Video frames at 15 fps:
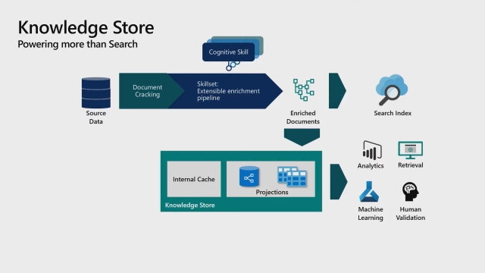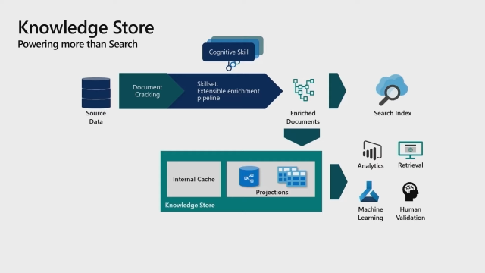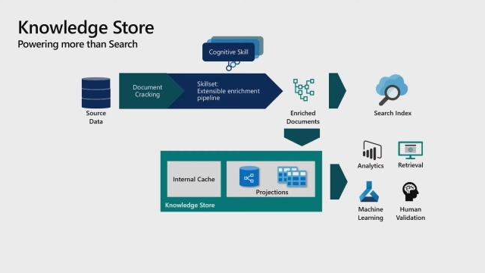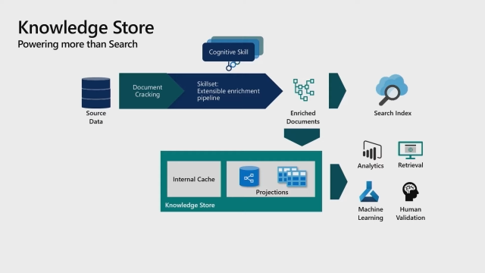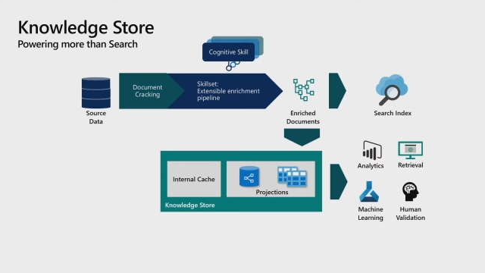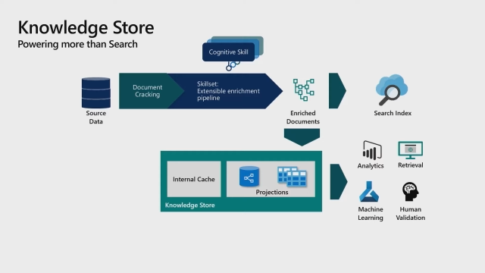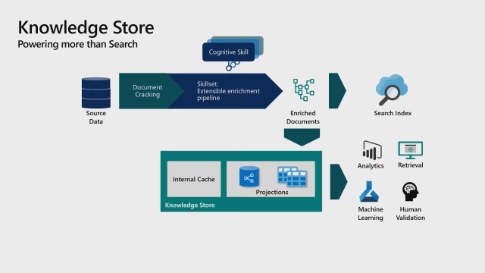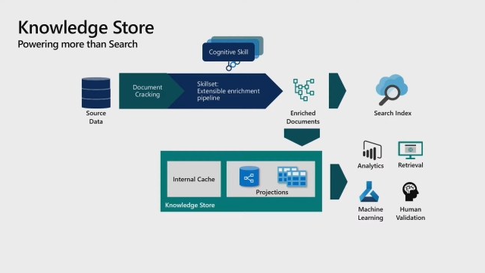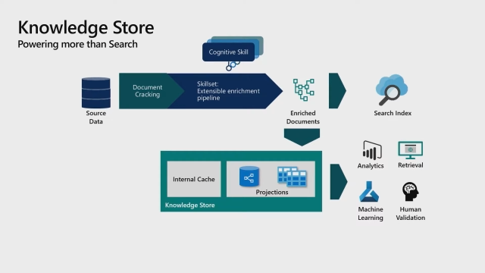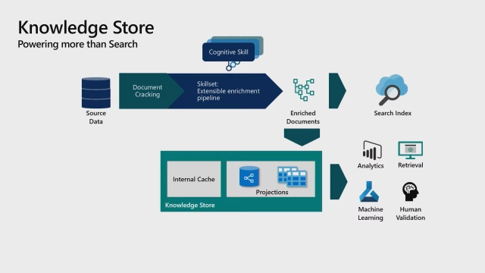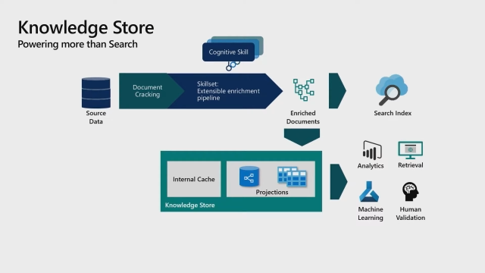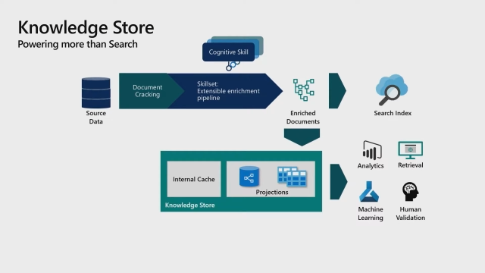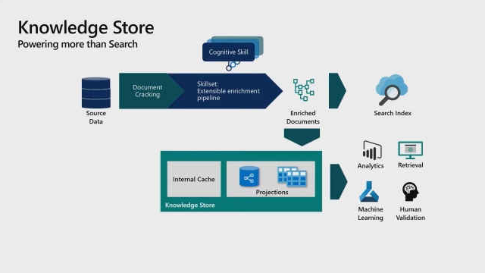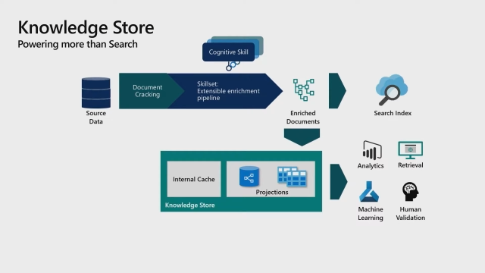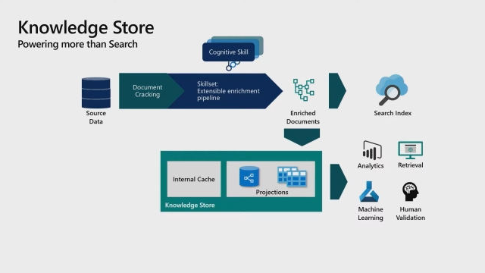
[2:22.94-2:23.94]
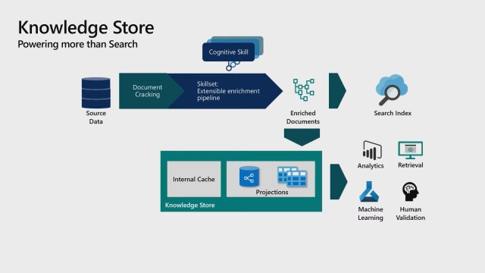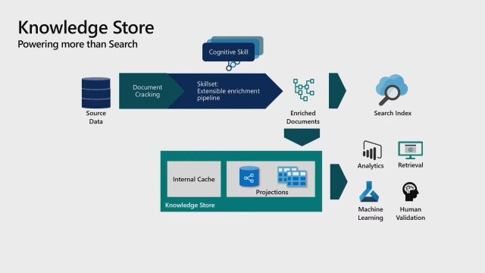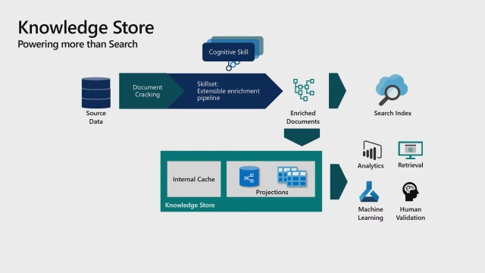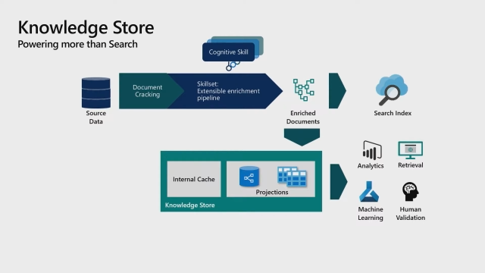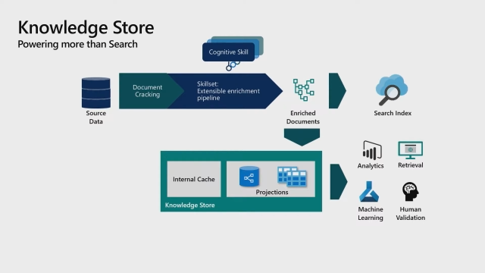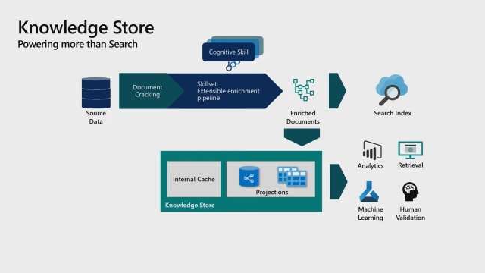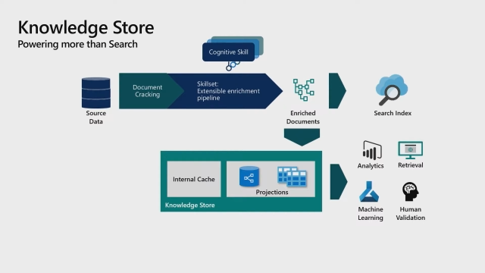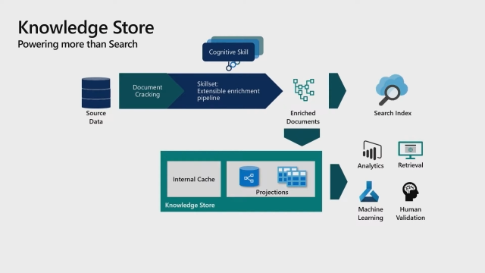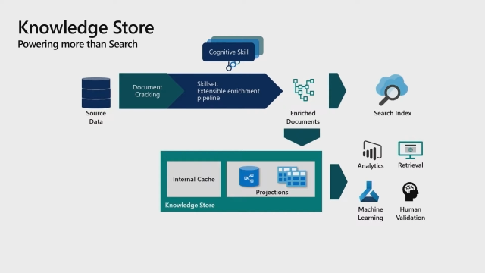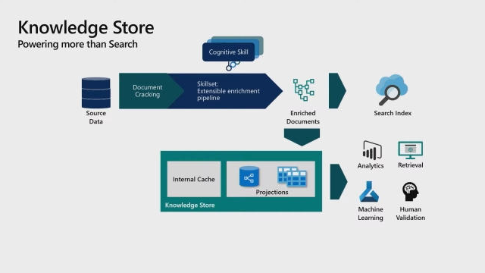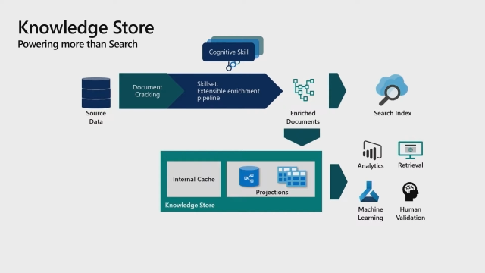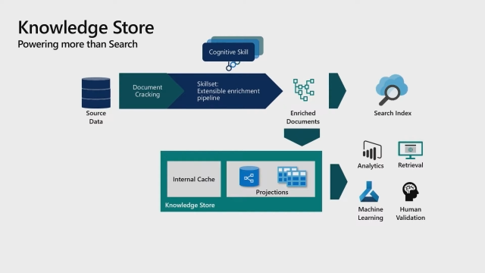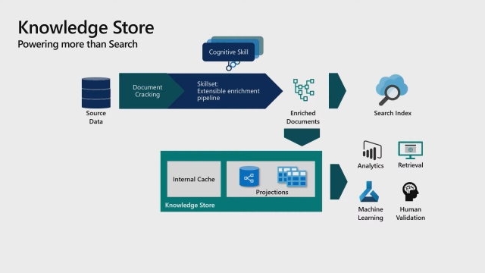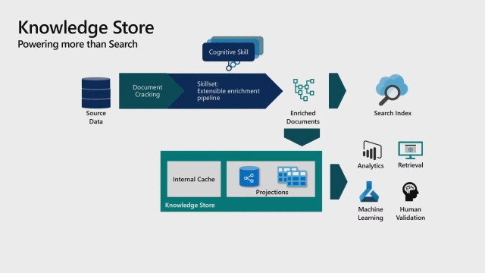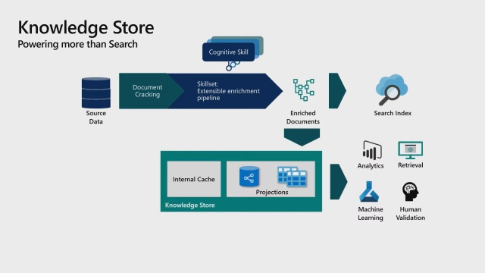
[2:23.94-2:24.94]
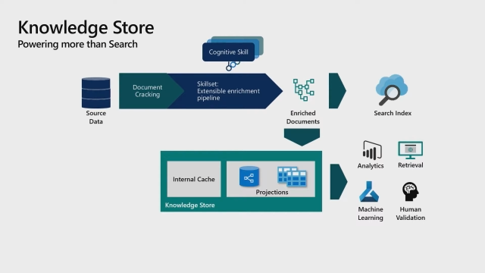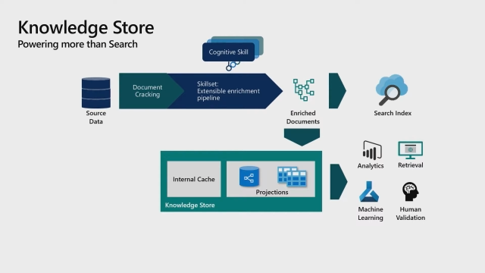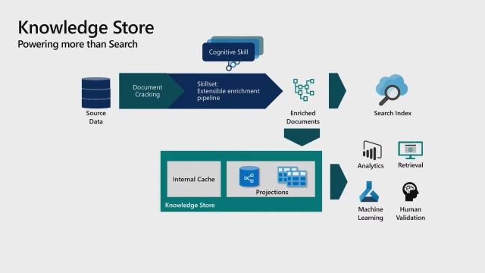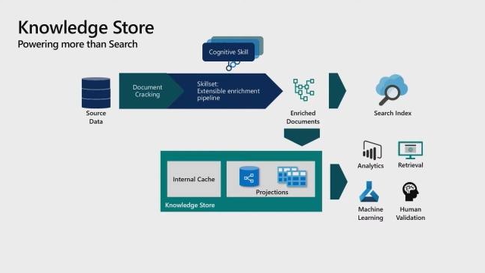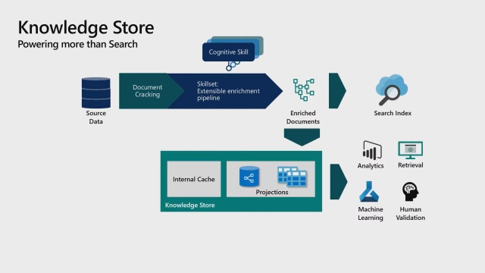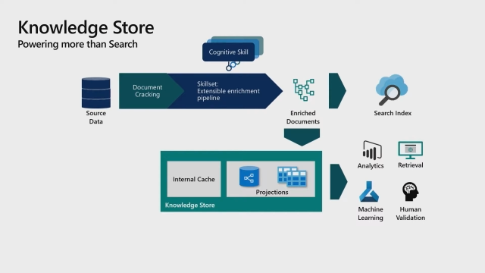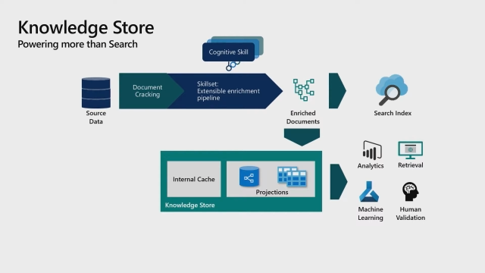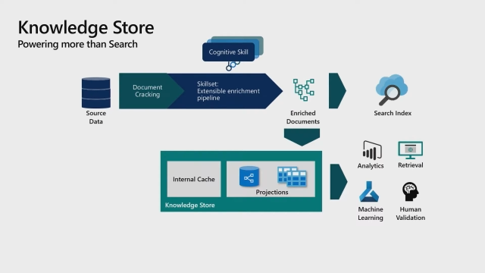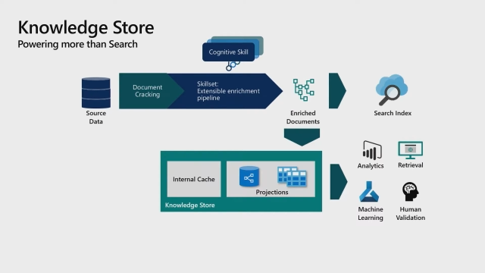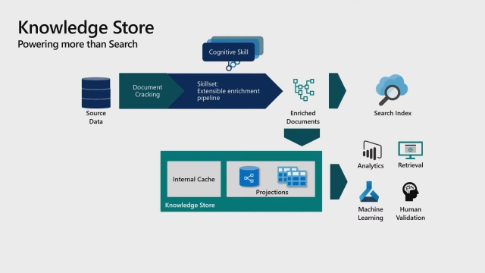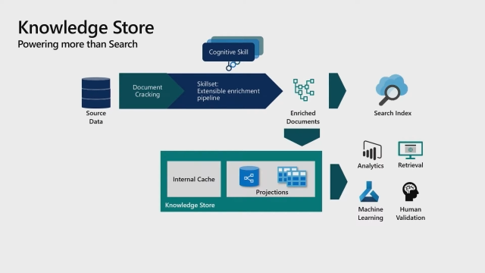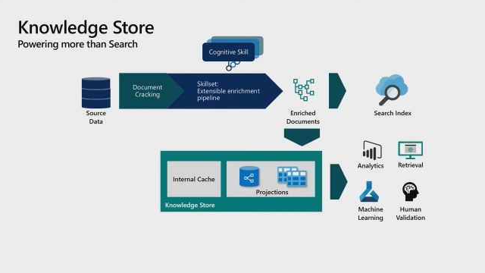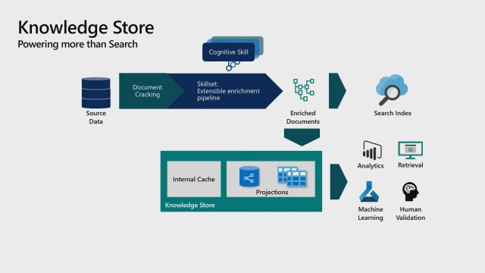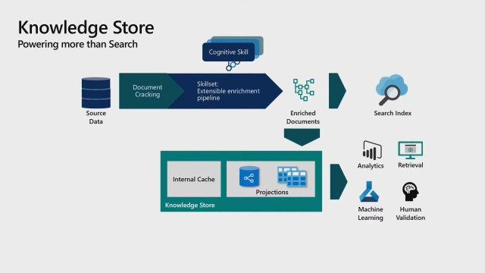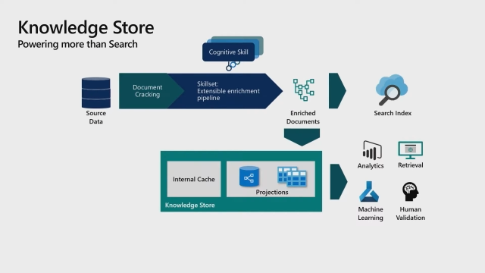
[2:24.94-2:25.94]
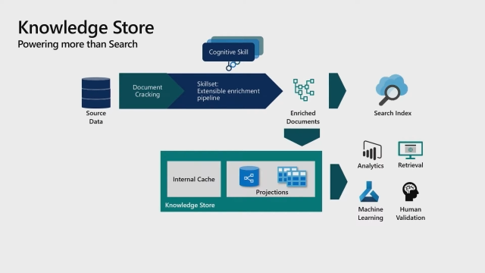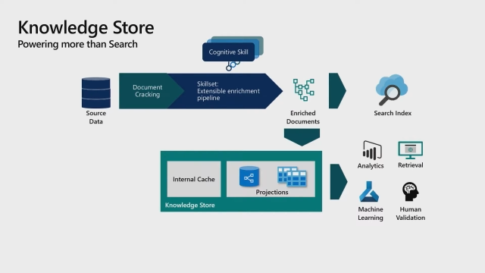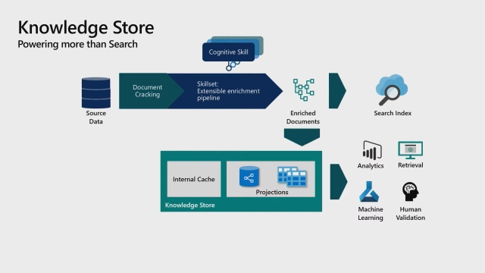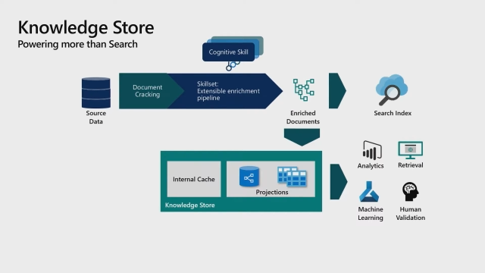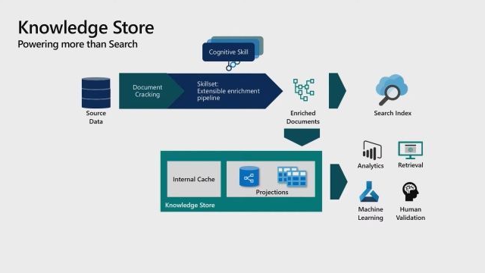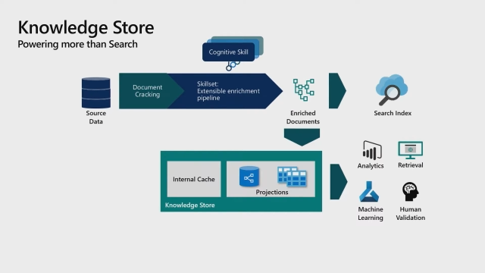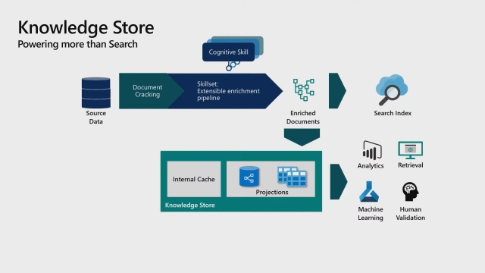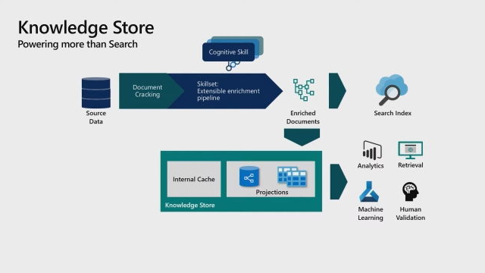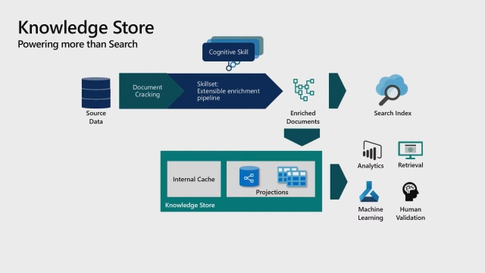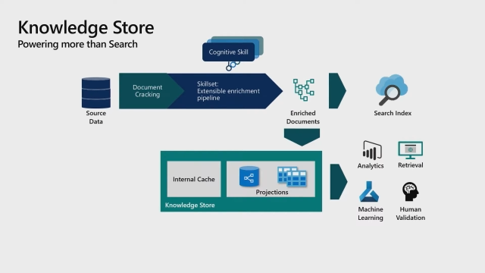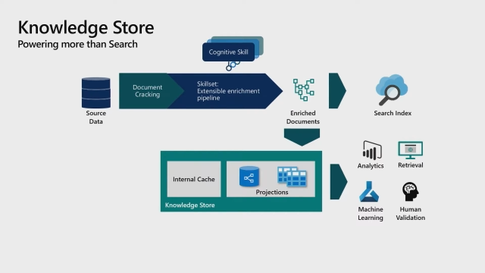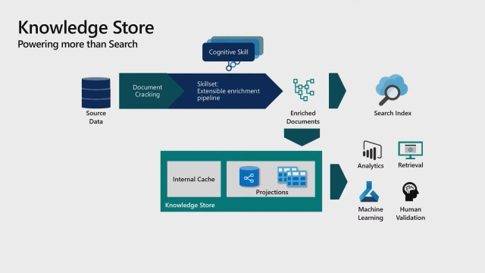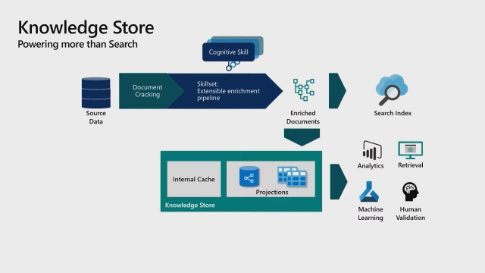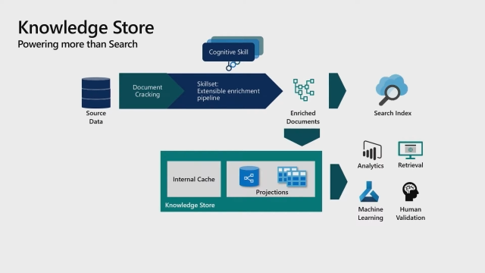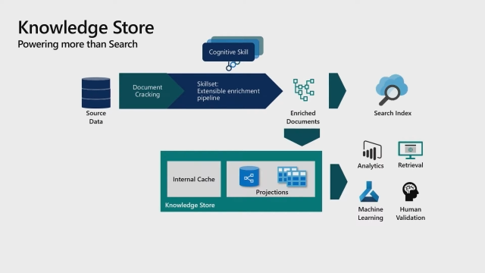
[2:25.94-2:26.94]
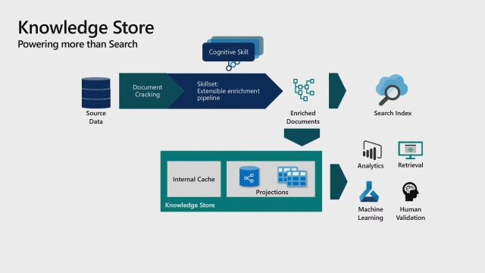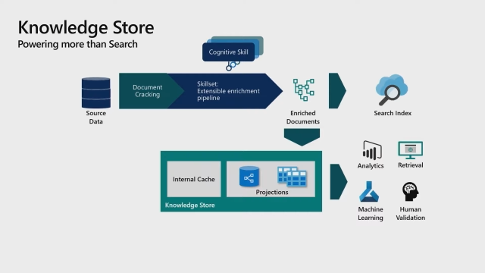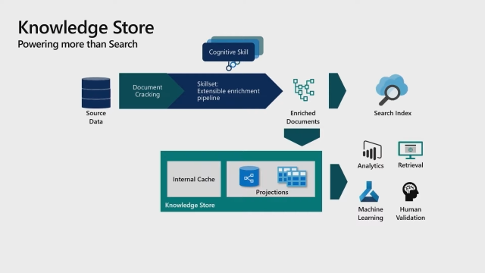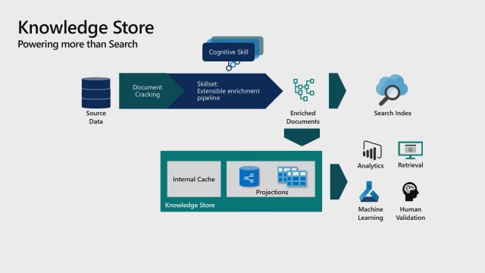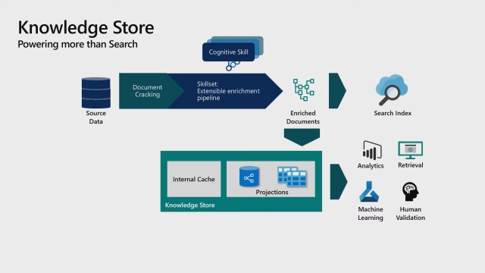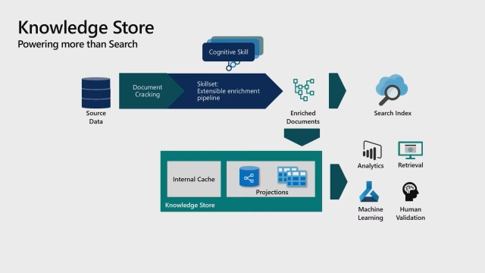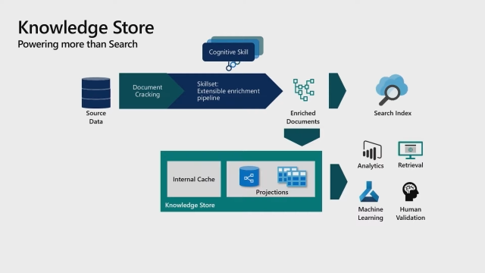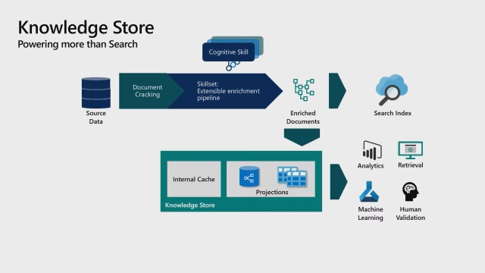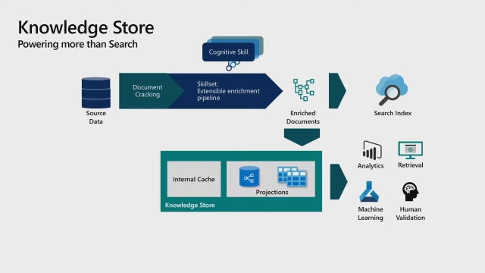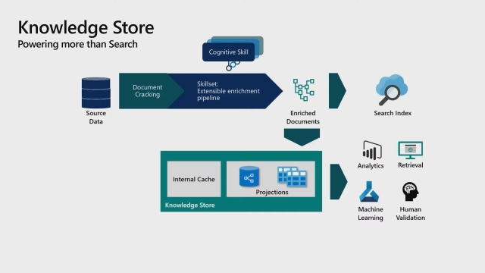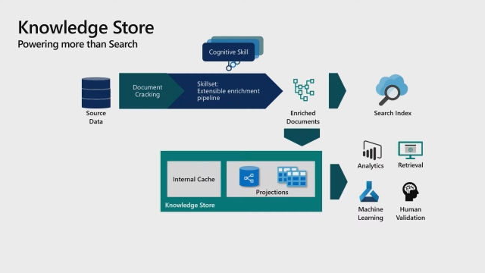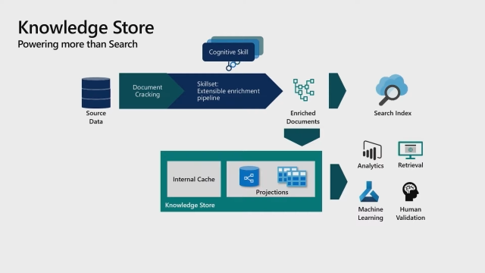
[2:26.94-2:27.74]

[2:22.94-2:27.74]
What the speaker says: Nobody's mouth can be seen.